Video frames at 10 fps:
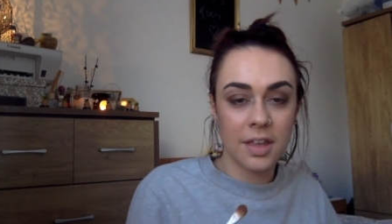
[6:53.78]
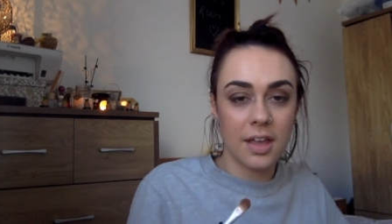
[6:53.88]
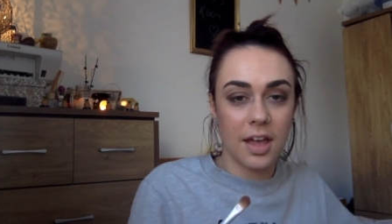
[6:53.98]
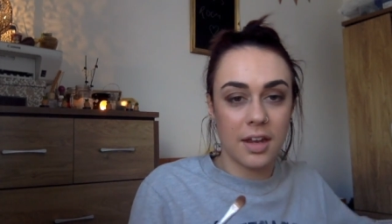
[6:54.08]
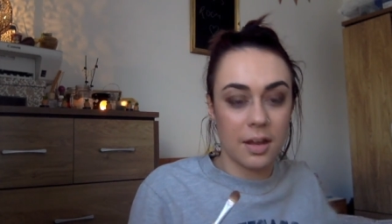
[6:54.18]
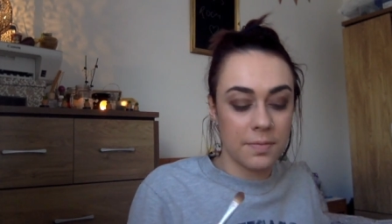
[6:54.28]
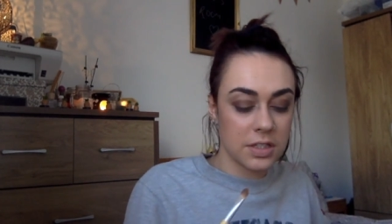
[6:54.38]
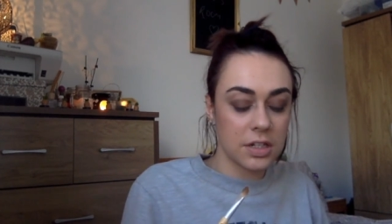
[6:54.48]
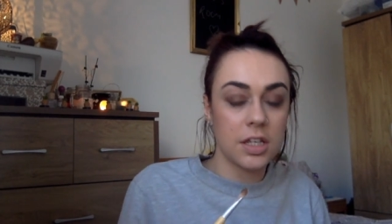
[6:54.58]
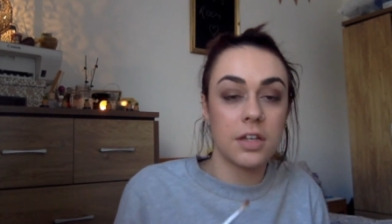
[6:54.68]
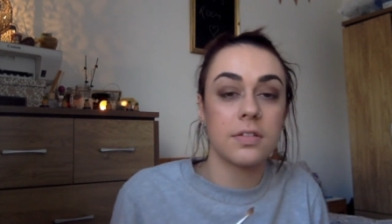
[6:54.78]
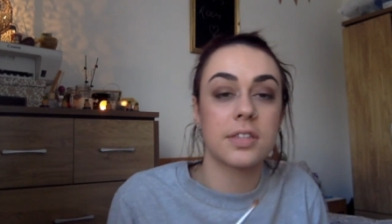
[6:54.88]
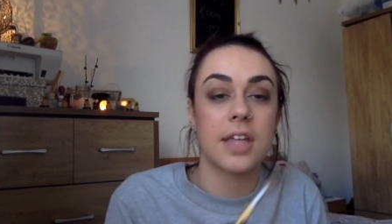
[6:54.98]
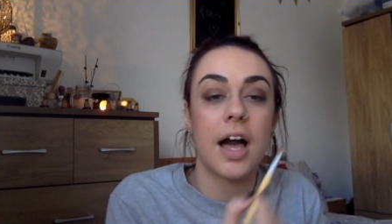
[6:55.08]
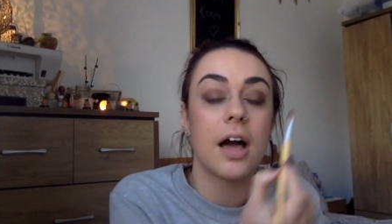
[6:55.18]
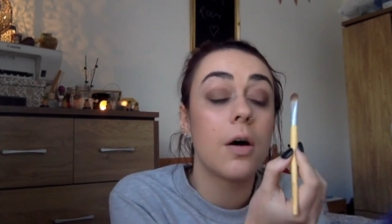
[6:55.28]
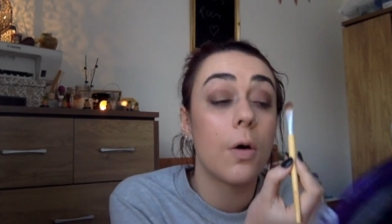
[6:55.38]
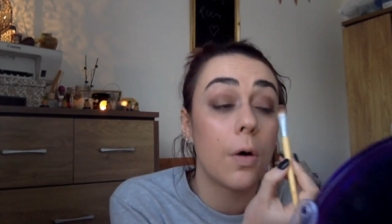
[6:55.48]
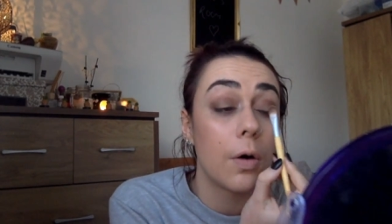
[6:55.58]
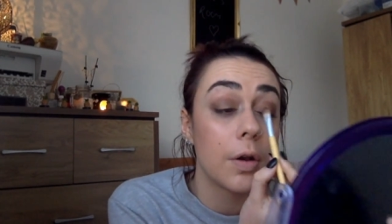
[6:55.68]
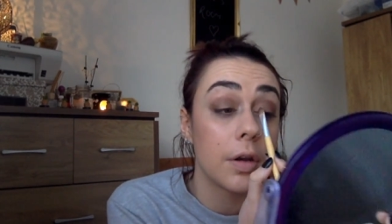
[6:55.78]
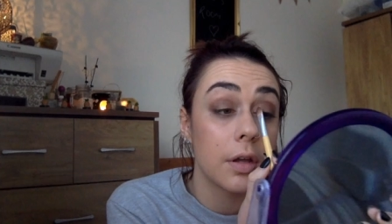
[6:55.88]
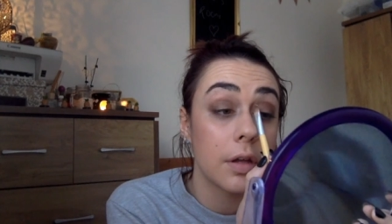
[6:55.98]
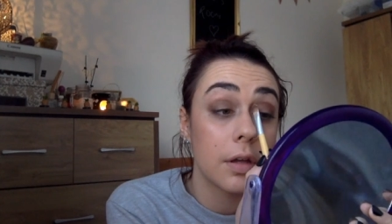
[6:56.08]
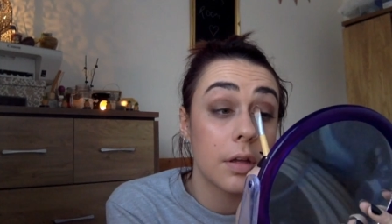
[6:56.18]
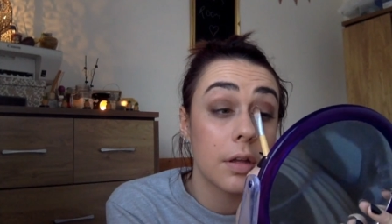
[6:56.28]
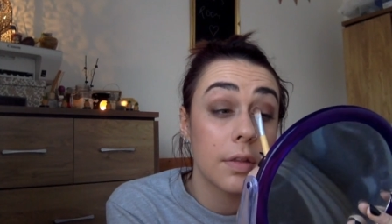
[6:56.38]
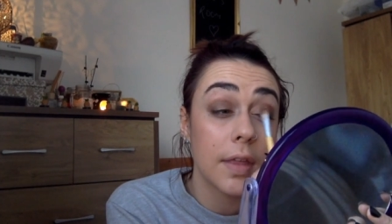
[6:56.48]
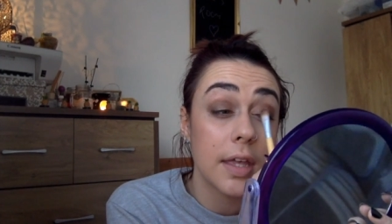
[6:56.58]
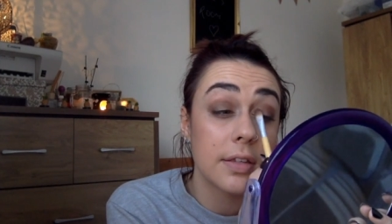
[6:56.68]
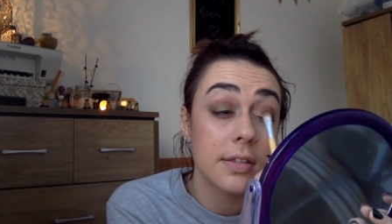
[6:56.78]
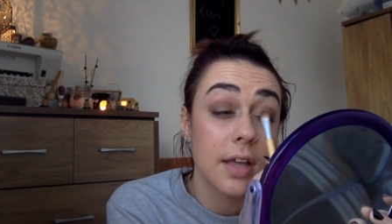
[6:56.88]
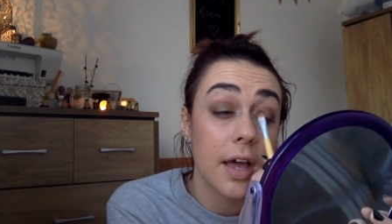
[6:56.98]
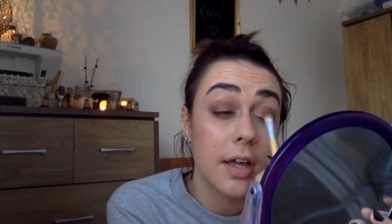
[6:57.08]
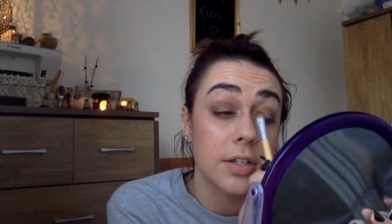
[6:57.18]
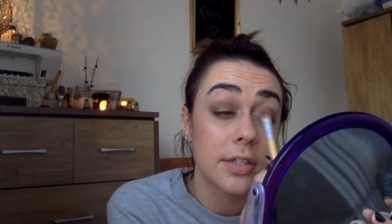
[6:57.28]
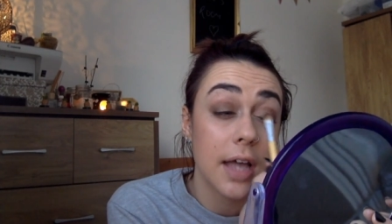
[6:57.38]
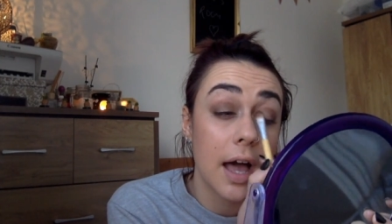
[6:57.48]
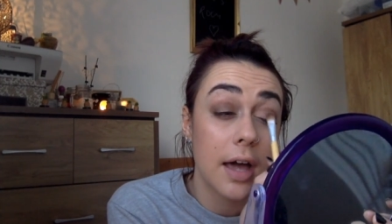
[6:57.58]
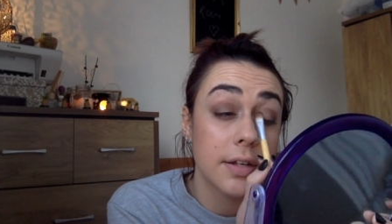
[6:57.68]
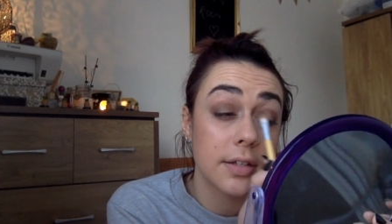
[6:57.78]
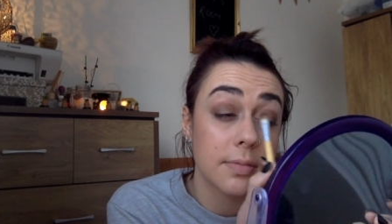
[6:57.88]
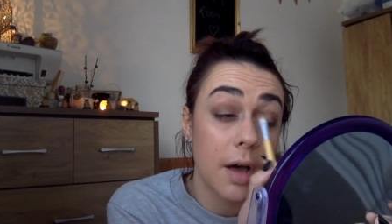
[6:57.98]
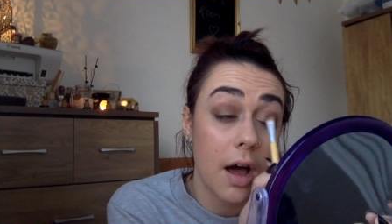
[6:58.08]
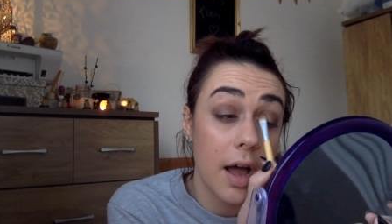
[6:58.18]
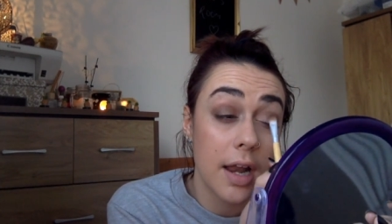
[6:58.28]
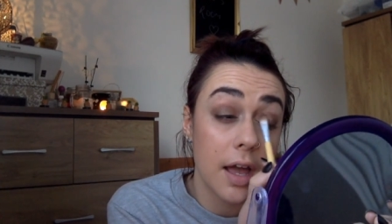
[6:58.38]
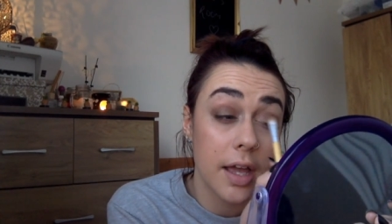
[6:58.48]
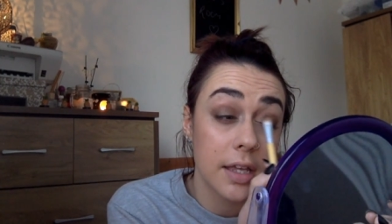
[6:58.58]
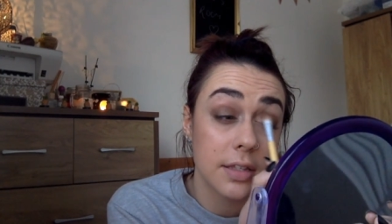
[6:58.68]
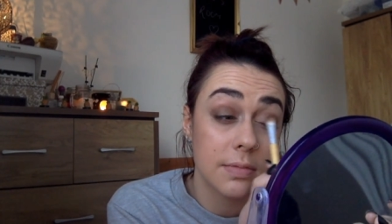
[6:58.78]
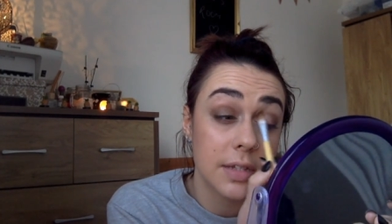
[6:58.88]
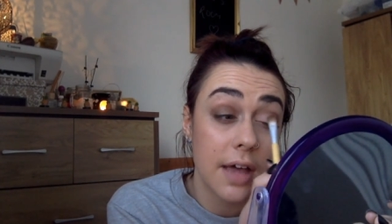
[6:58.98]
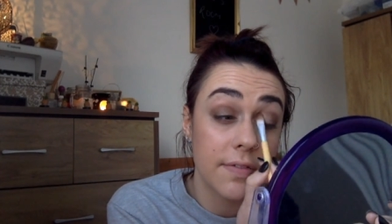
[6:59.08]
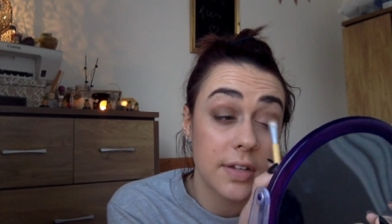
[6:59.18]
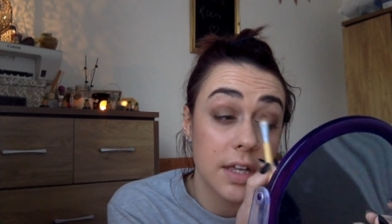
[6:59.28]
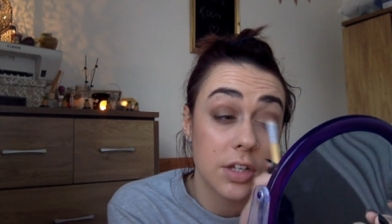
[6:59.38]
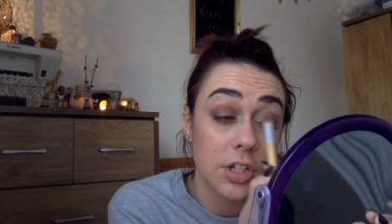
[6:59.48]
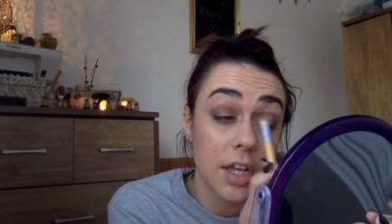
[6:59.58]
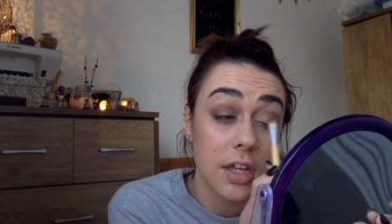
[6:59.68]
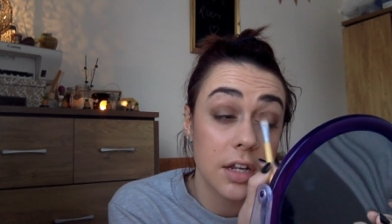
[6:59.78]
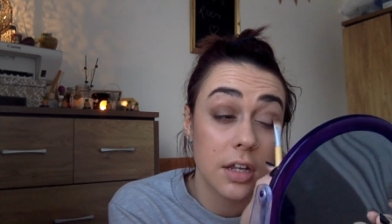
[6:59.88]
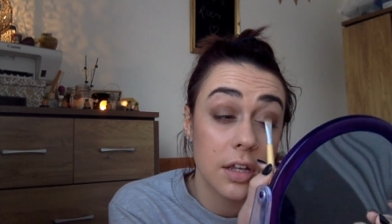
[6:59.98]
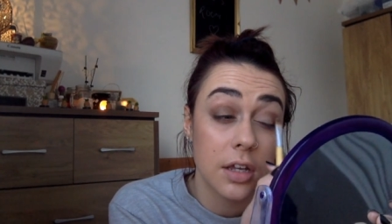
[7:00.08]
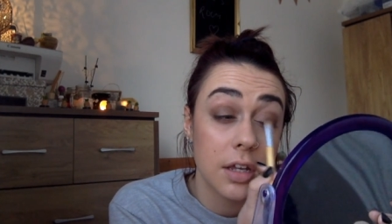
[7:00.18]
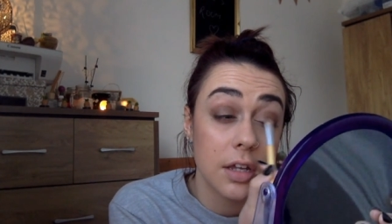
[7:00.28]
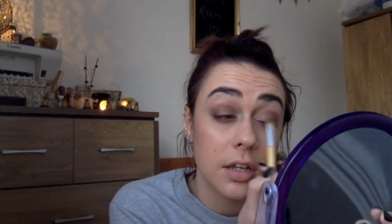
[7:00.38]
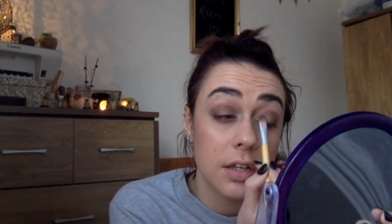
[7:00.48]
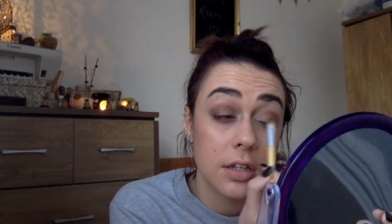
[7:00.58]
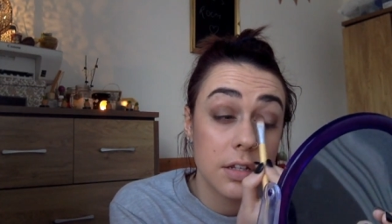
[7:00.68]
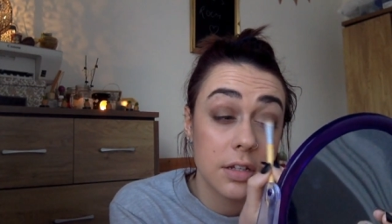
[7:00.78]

and I'm just going to use that on the inside just to add some highlight, some definition to